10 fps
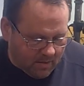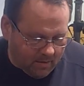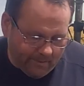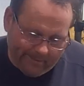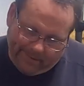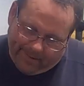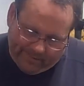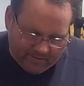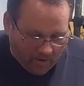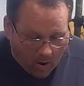
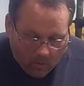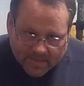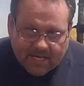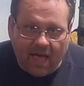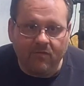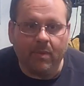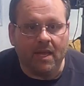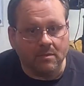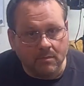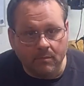They've always have
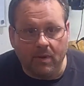been,